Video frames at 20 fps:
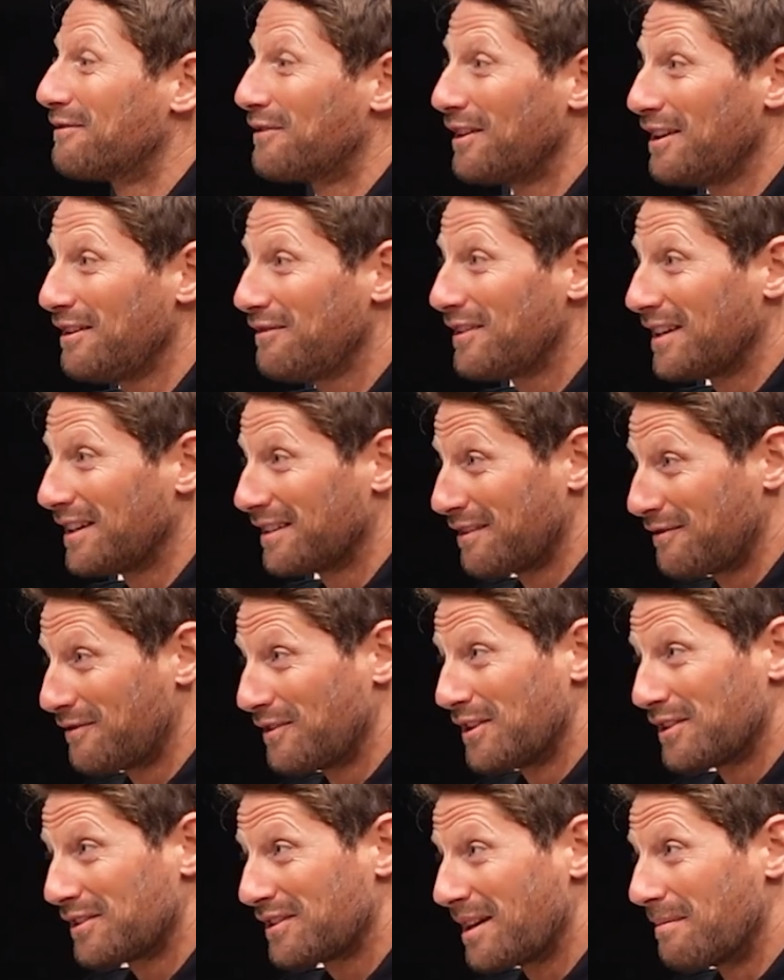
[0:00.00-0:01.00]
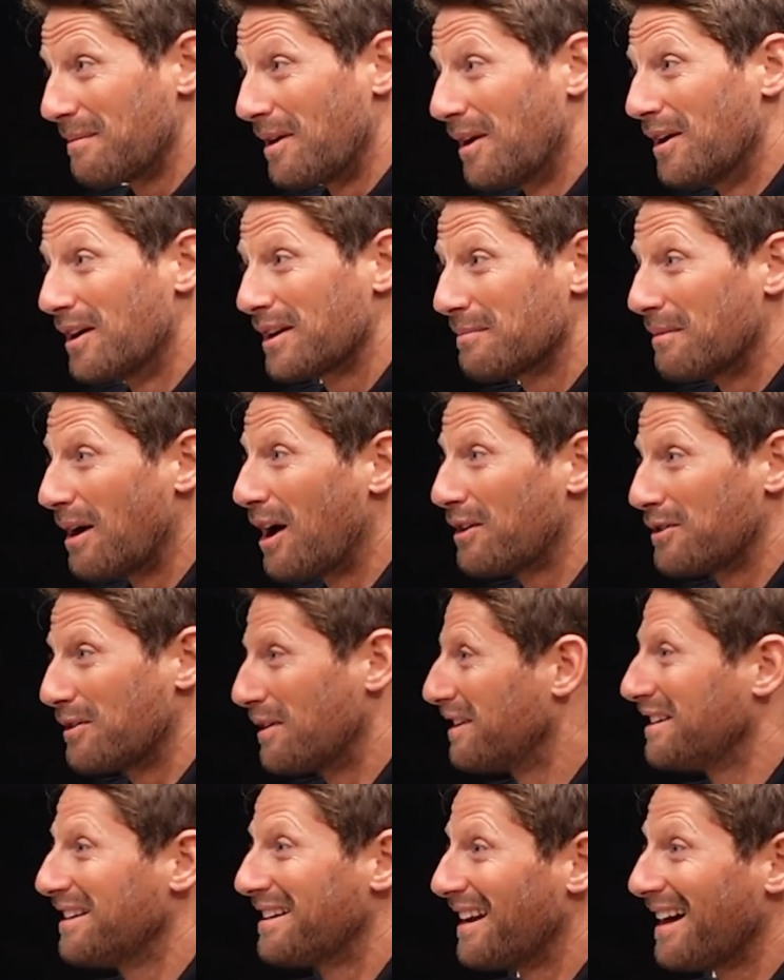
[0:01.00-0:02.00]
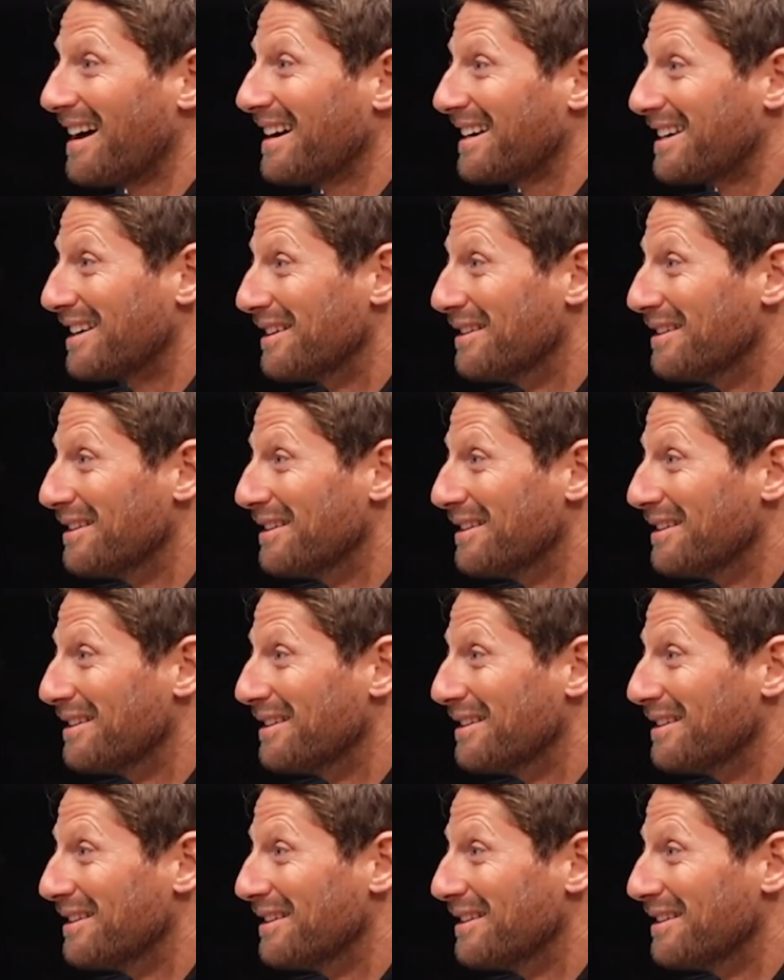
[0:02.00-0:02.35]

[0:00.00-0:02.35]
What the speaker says: funny thing, the first time I heard about you, I didn't like